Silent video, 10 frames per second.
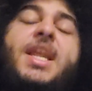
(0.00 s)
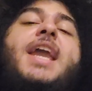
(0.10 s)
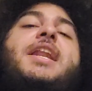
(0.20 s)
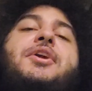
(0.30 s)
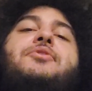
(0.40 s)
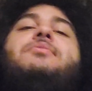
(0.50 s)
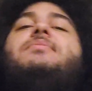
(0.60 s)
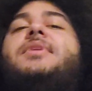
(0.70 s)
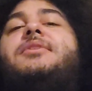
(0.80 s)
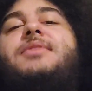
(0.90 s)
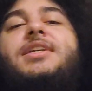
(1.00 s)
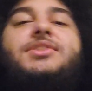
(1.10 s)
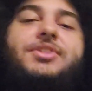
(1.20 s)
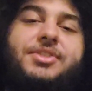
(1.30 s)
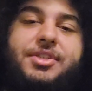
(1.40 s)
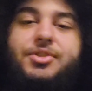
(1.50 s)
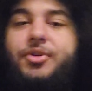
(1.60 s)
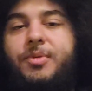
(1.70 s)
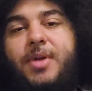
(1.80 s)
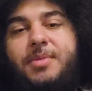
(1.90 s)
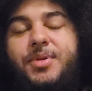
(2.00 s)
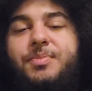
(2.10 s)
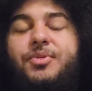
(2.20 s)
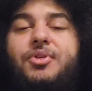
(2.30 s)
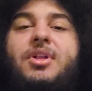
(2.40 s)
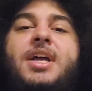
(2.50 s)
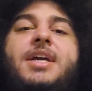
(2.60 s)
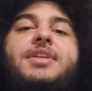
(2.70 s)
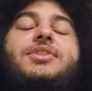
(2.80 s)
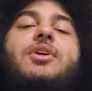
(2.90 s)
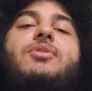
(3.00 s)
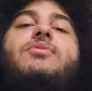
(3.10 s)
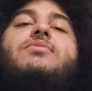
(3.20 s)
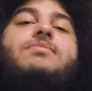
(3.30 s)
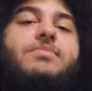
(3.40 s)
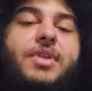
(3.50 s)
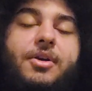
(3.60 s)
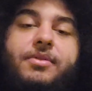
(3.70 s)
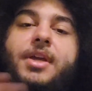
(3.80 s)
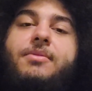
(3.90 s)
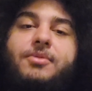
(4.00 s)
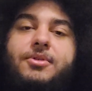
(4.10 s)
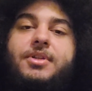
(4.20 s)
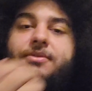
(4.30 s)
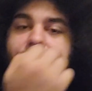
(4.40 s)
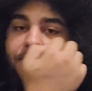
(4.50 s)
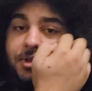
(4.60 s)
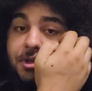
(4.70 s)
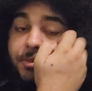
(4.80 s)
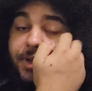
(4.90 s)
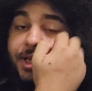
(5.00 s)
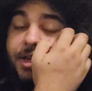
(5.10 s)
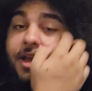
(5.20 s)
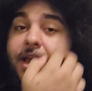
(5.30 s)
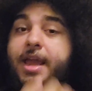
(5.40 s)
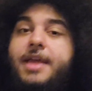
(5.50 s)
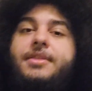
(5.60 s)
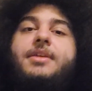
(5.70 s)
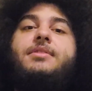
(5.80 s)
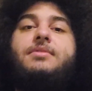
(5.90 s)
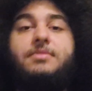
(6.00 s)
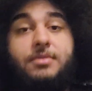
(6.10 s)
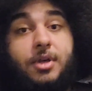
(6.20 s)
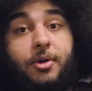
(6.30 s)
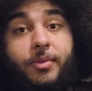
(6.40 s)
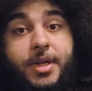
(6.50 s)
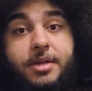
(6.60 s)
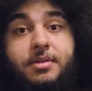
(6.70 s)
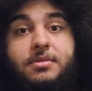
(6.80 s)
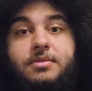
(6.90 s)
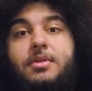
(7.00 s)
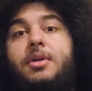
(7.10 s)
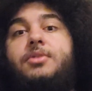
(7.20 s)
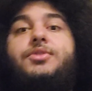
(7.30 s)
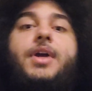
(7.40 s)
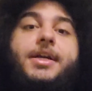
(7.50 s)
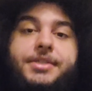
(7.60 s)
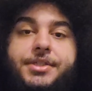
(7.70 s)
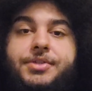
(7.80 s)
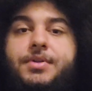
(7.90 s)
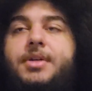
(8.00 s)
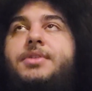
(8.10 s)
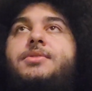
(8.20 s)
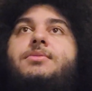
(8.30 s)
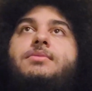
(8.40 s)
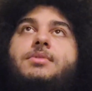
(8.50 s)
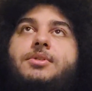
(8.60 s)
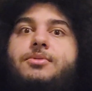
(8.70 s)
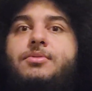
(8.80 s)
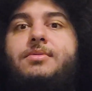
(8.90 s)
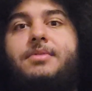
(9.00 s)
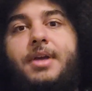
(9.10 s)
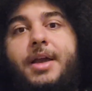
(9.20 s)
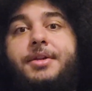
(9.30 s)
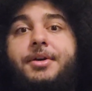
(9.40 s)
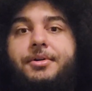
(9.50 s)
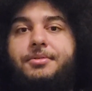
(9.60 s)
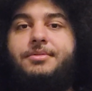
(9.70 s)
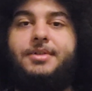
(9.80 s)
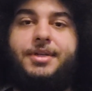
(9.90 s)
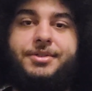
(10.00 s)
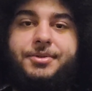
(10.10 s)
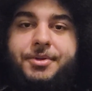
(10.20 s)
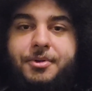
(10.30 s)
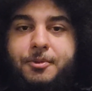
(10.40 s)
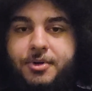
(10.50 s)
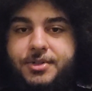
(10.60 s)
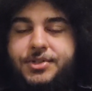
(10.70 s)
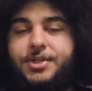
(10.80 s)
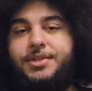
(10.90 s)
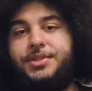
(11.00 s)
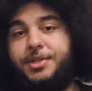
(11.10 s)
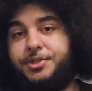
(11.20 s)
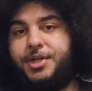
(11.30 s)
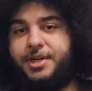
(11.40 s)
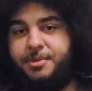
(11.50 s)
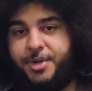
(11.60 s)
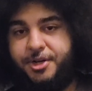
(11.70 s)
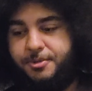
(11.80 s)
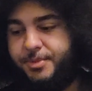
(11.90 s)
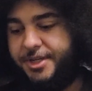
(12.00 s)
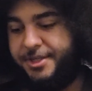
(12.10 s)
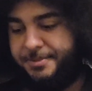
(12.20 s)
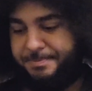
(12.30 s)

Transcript: Anywho, that's just the Jury Ray people. So, they rule it for a little bit. And then Karine, tragedy strikes. Woo, I know. Toot your horns, send a check in the mail. But